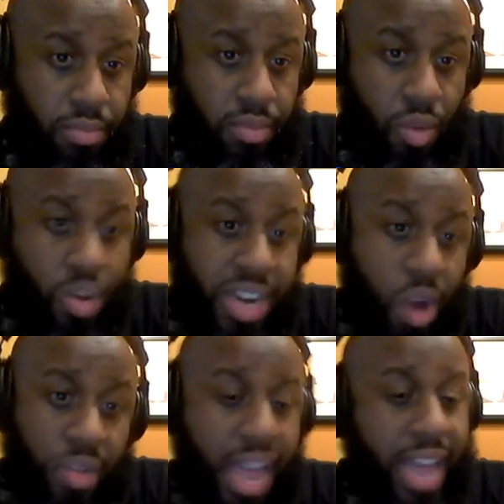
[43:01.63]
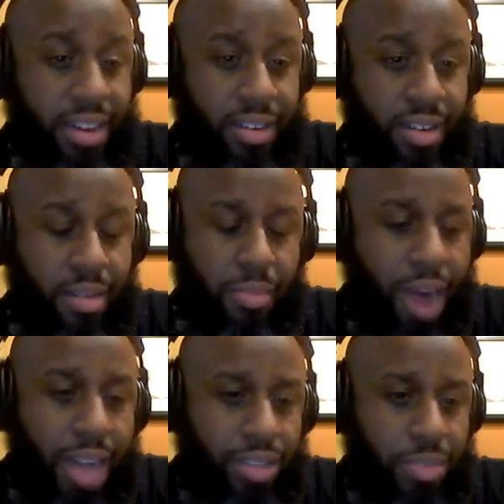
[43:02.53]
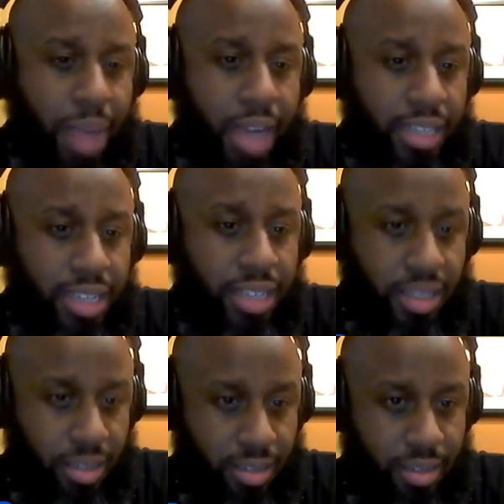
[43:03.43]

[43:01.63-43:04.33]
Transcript: We know that. Brock is a politician.